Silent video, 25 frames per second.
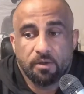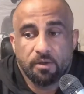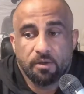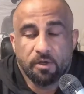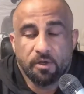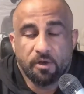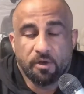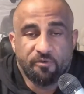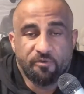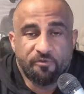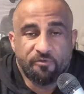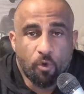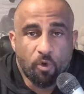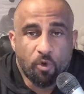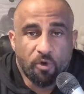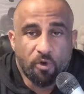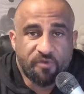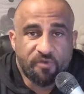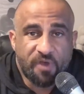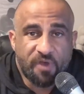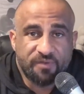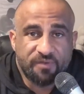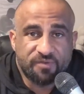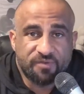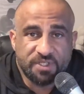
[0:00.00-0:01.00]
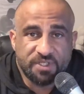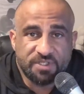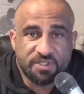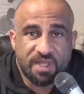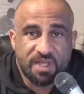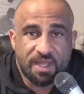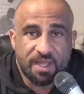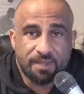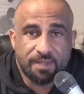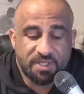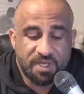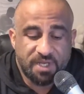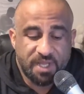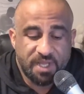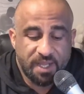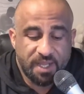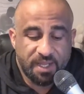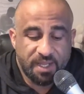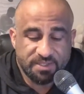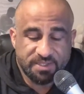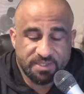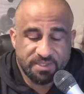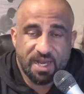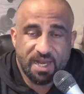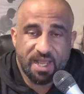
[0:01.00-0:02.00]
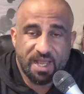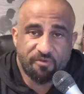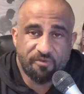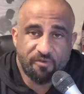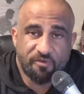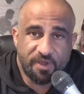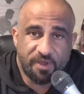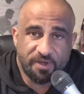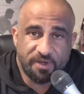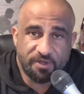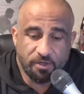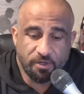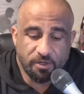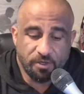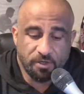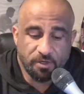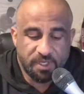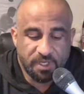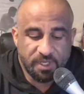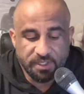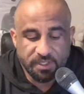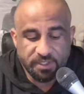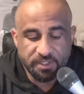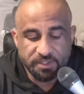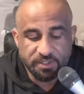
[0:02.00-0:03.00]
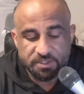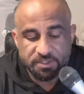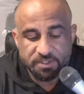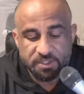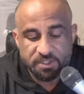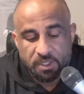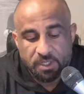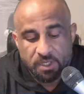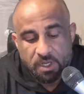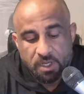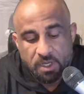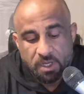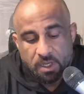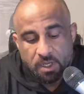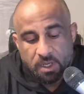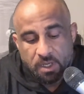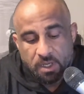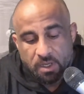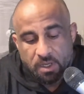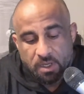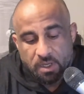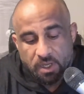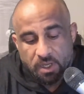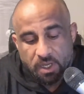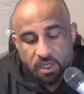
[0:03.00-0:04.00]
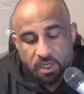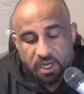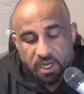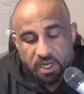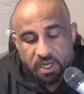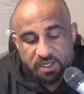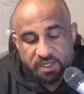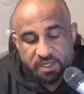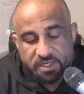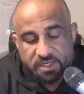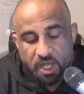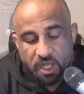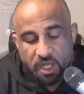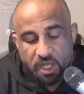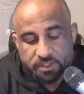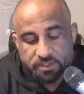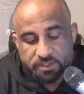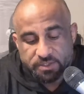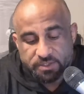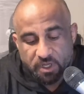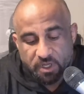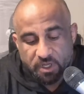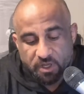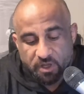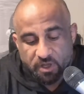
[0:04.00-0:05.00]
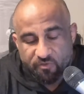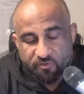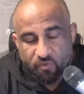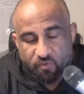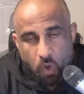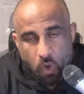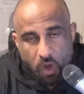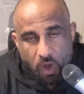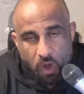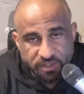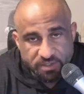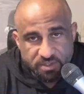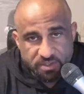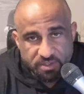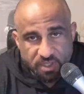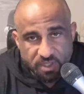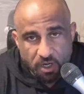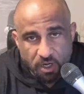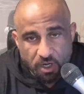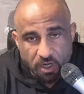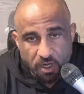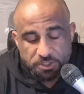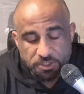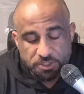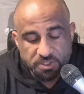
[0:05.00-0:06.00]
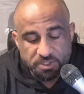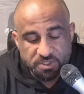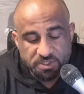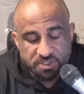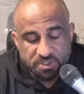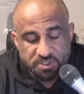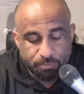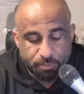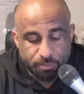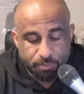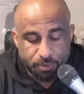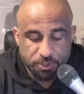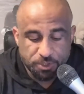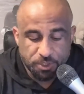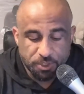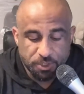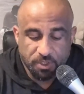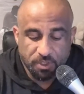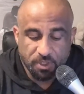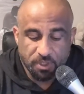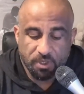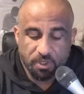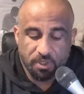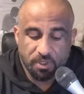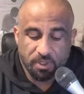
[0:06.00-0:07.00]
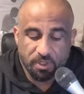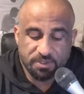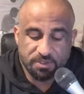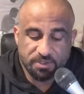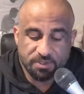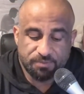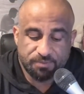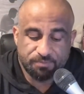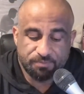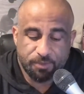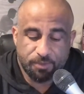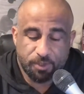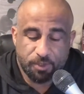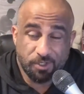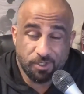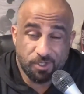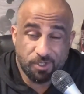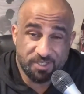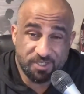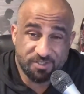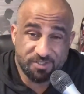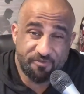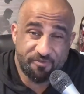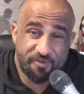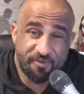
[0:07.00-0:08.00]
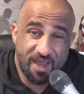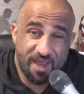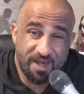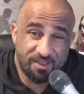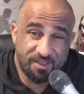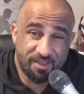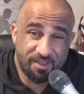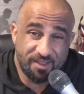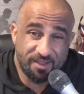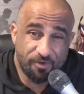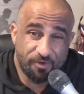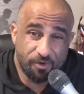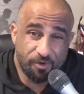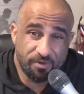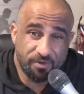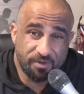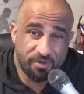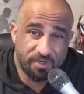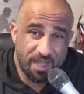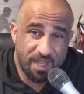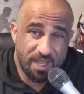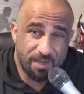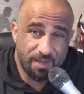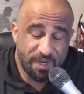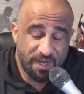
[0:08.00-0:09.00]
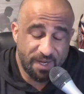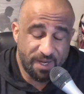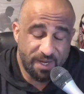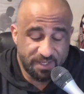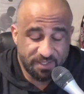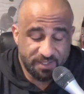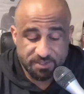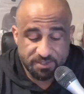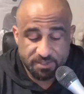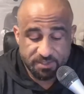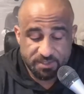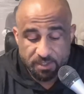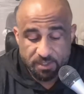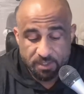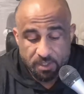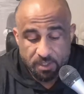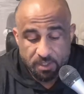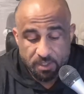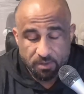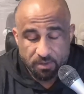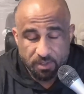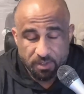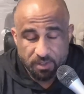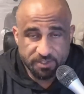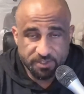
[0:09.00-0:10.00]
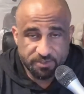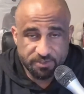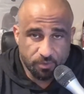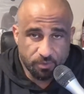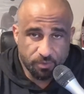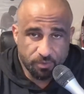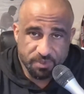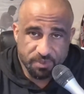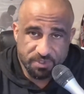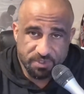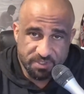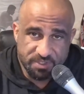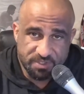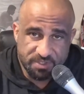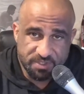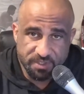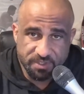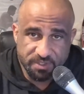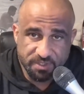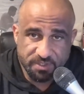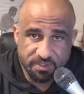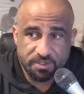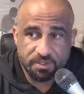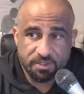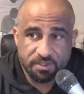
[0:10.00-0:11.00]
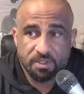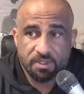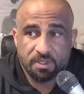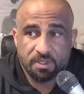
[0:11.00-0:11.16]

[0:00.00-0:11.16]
know, 4, 5, 6 times a day is going to have effect on your kidneys. Eating tons of white starch and simple sugar could cause fatty liver, diabetes, insulin resistance.